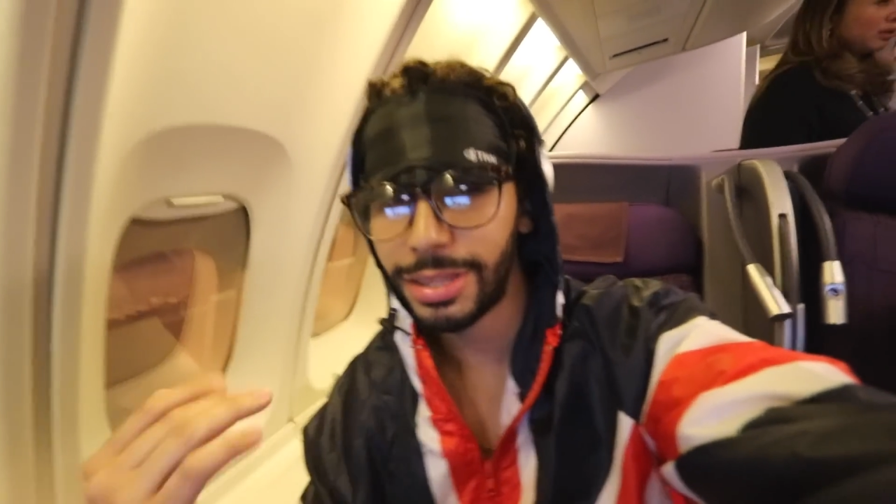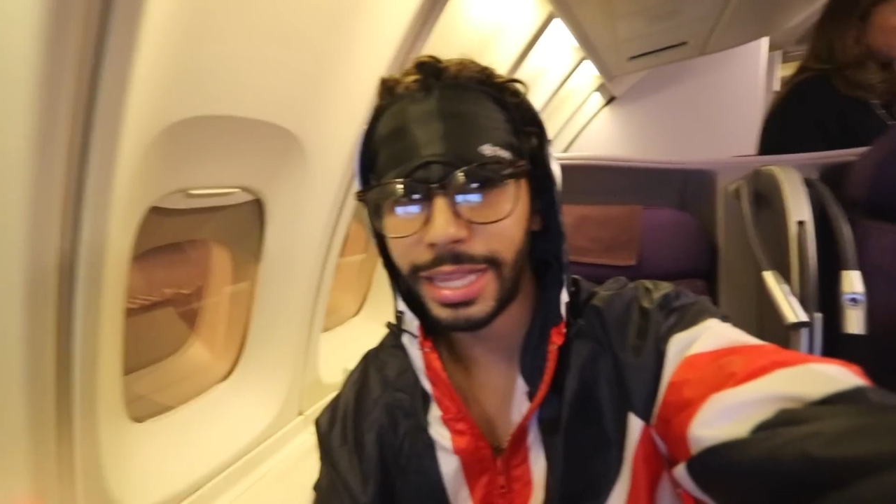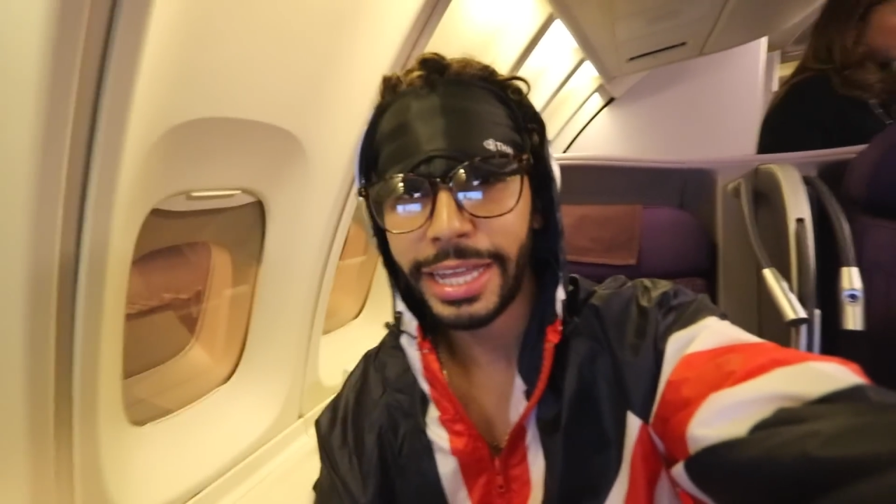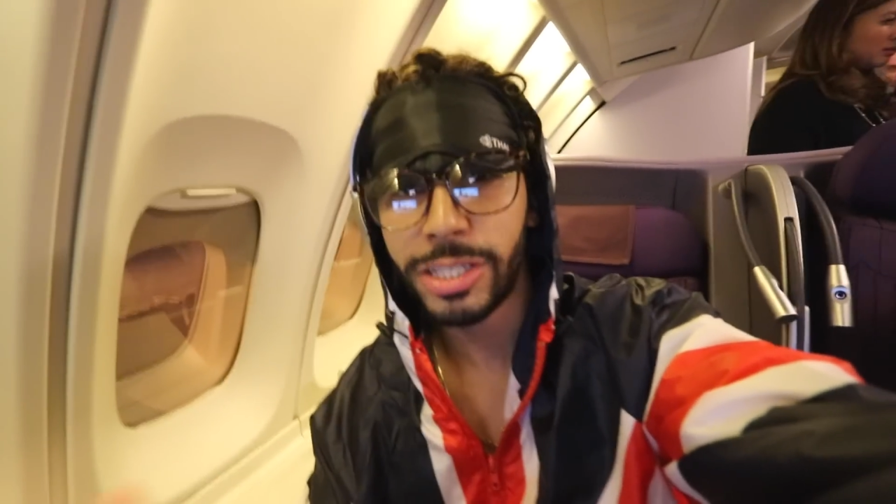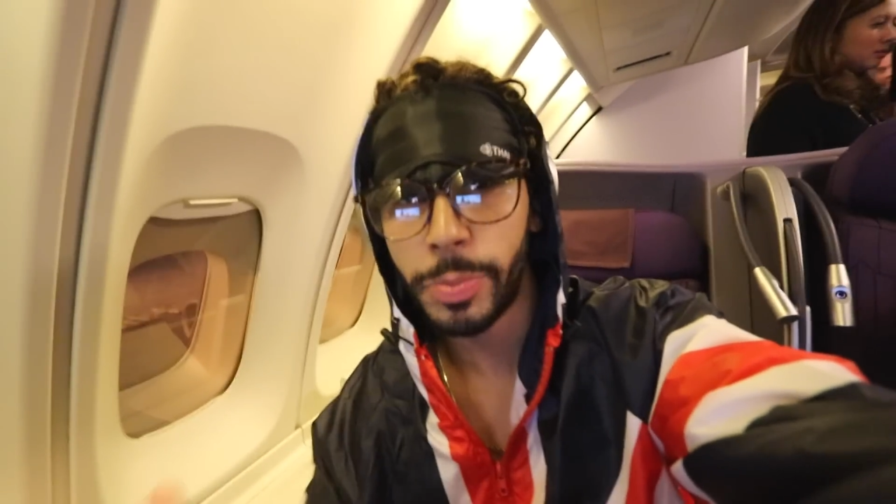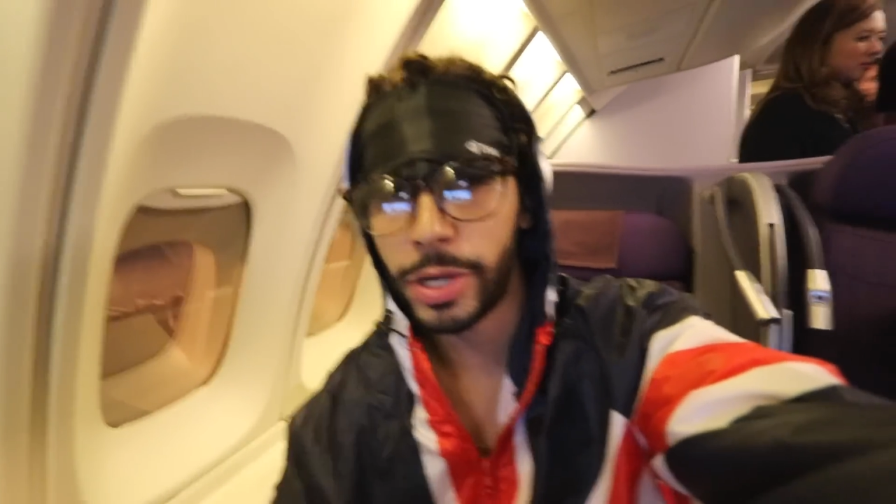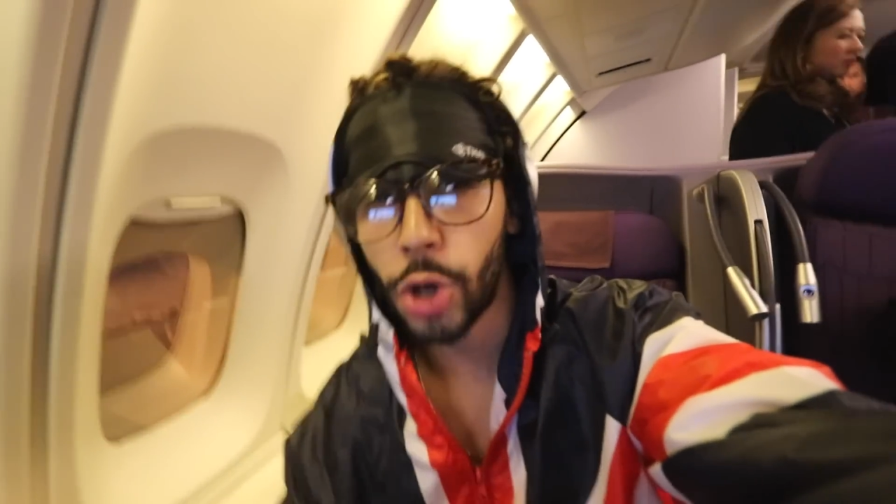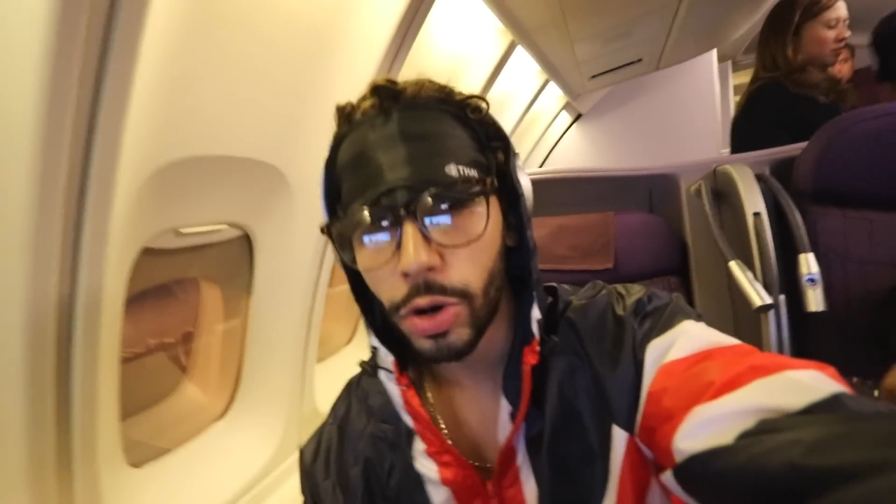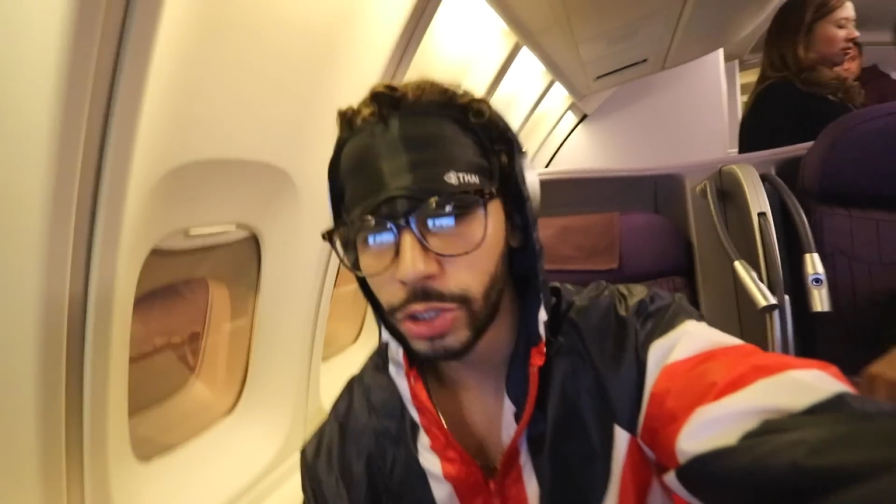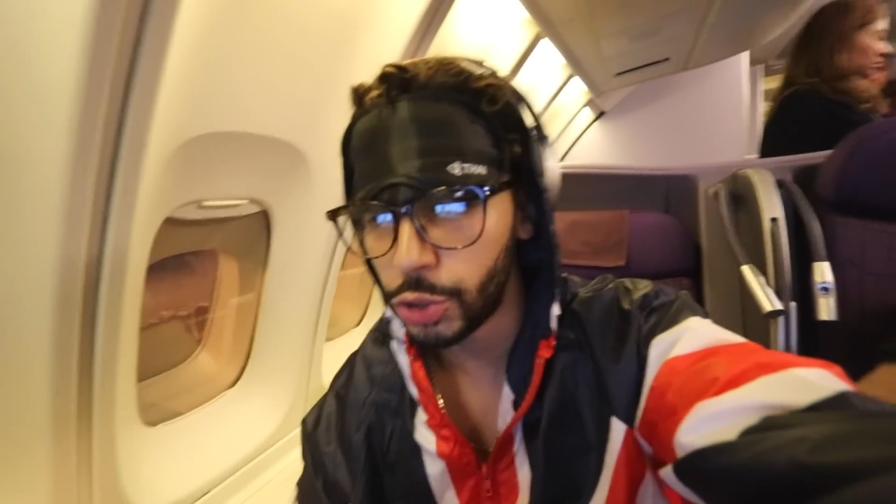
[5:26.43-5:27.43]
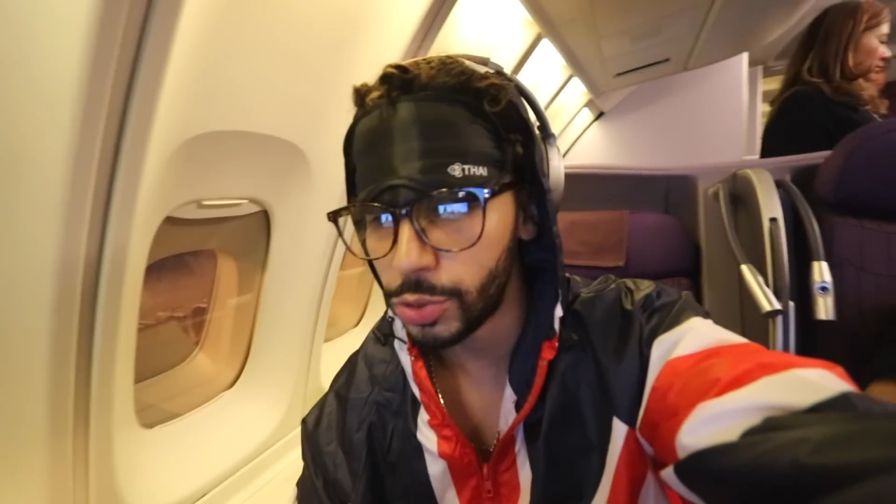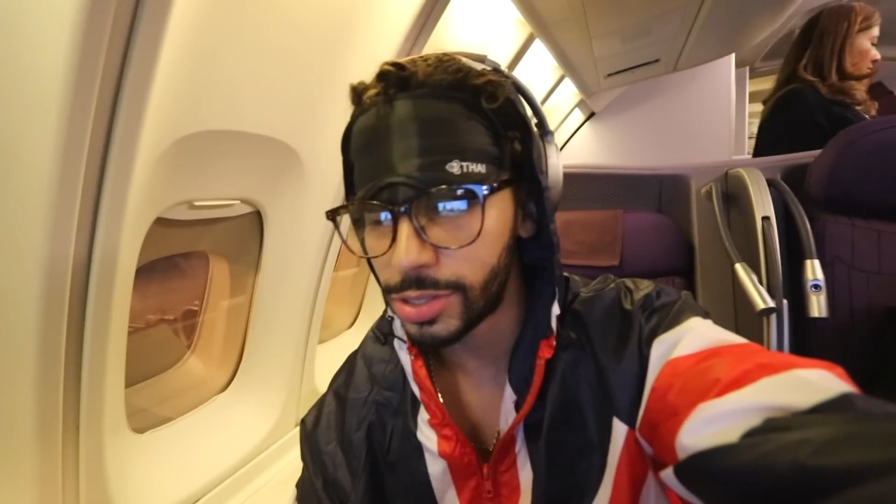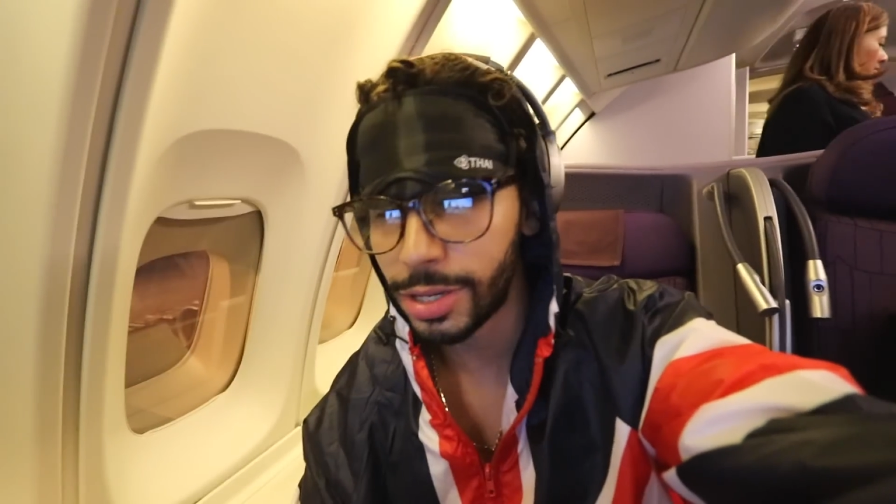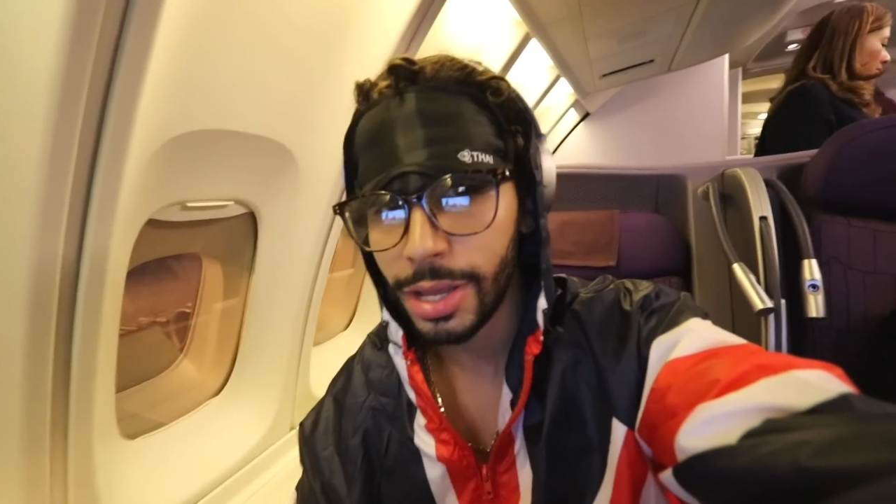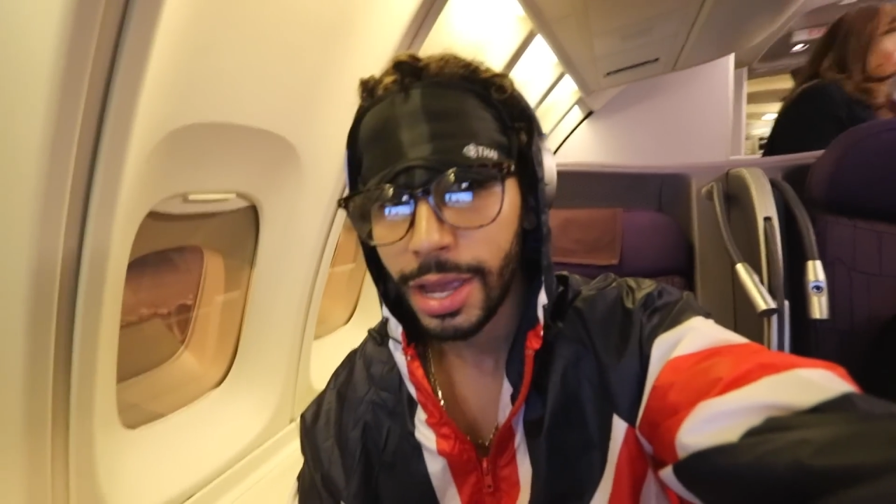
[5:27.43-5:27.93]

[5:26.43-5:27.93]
the lady to bring orange juice.